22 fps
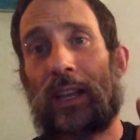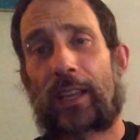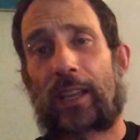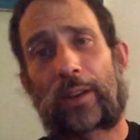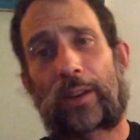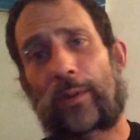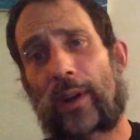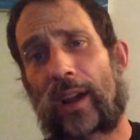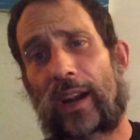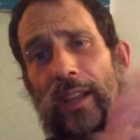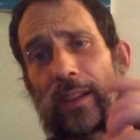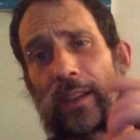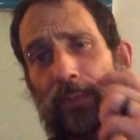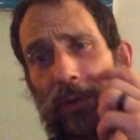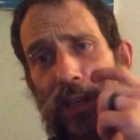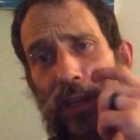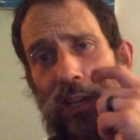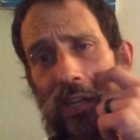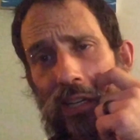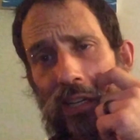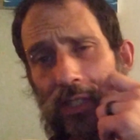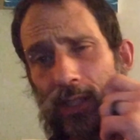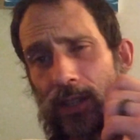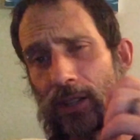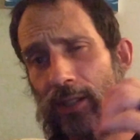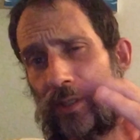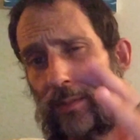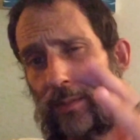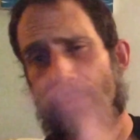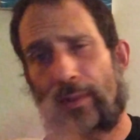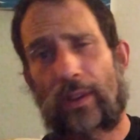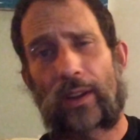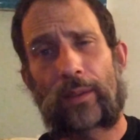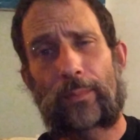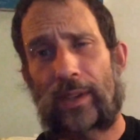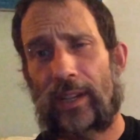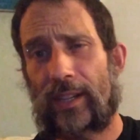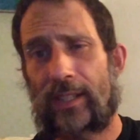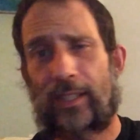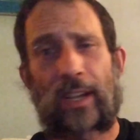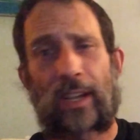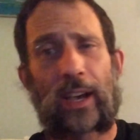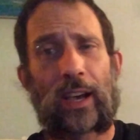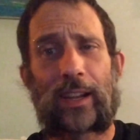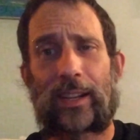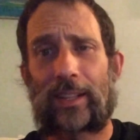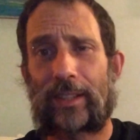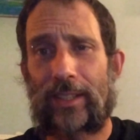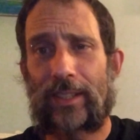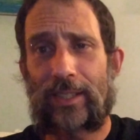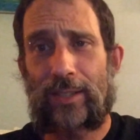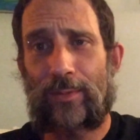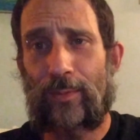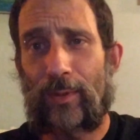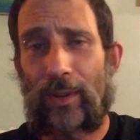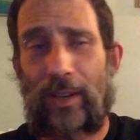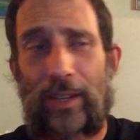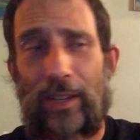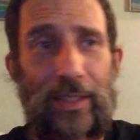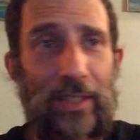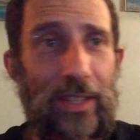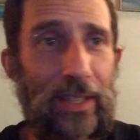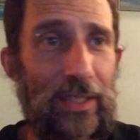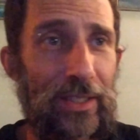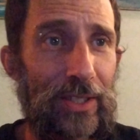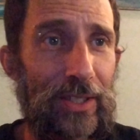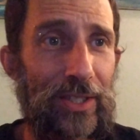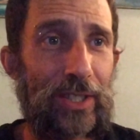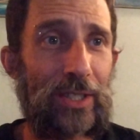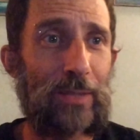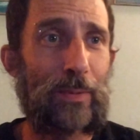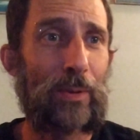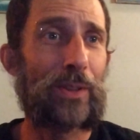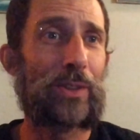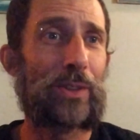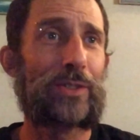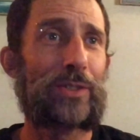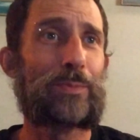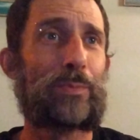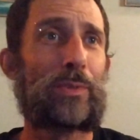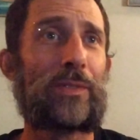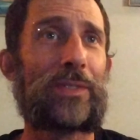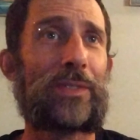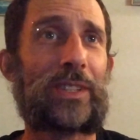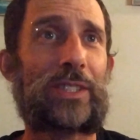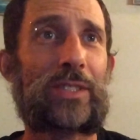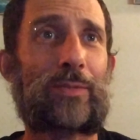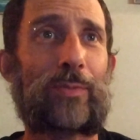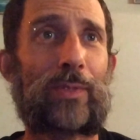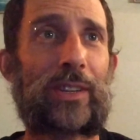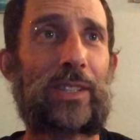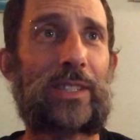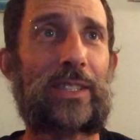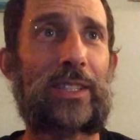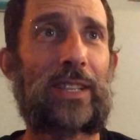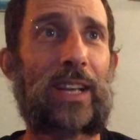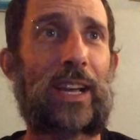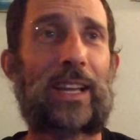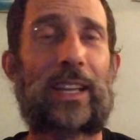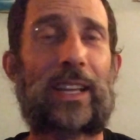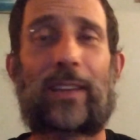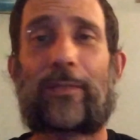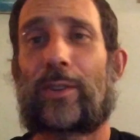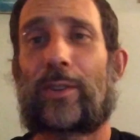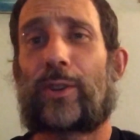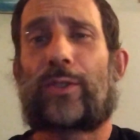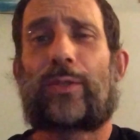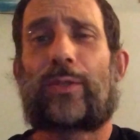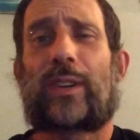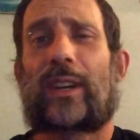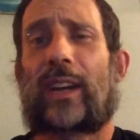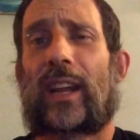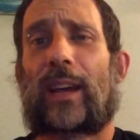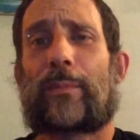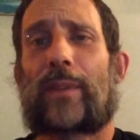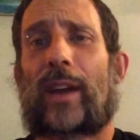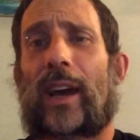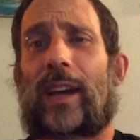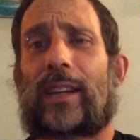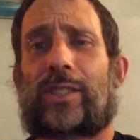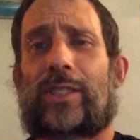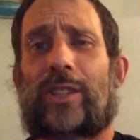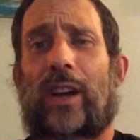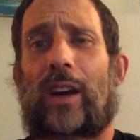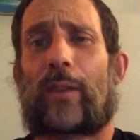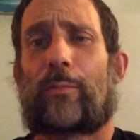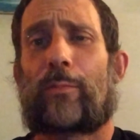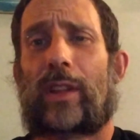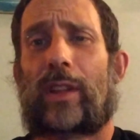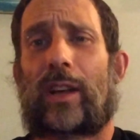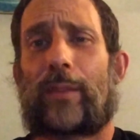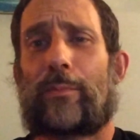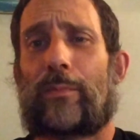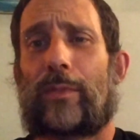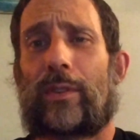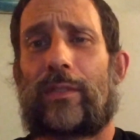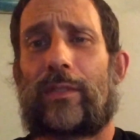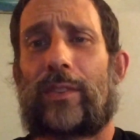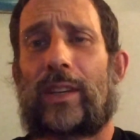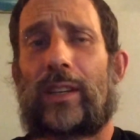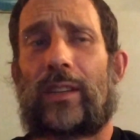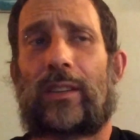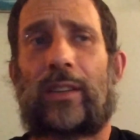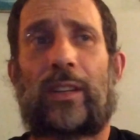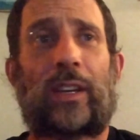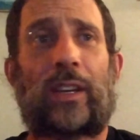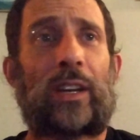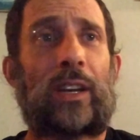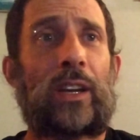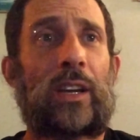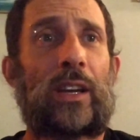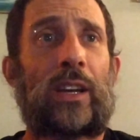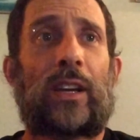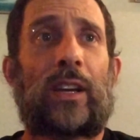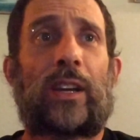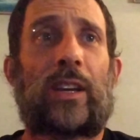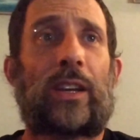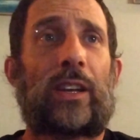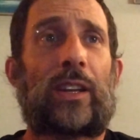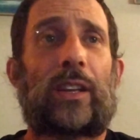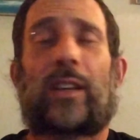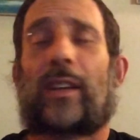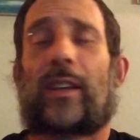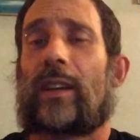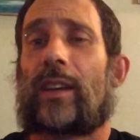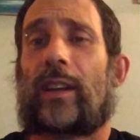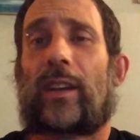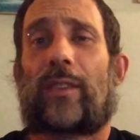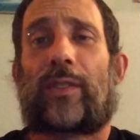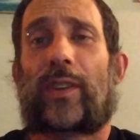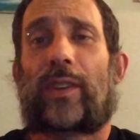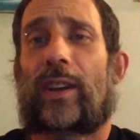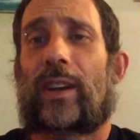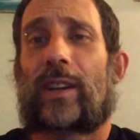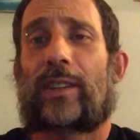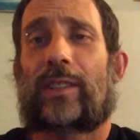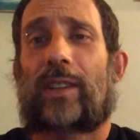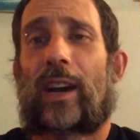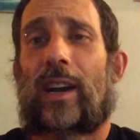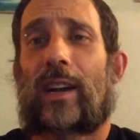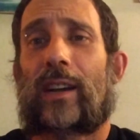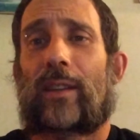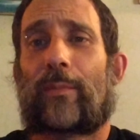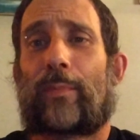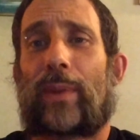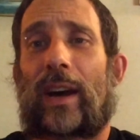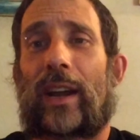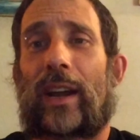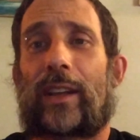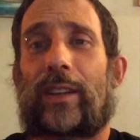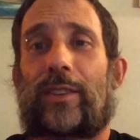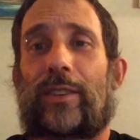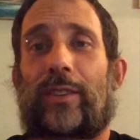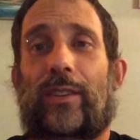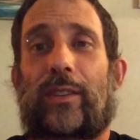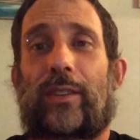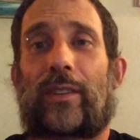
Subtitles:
get ready because there's going to be a ton in this one because it's just one of those movies where it's like, if you're doing an M. Night Shyamalan movie, if you're going to talk about it,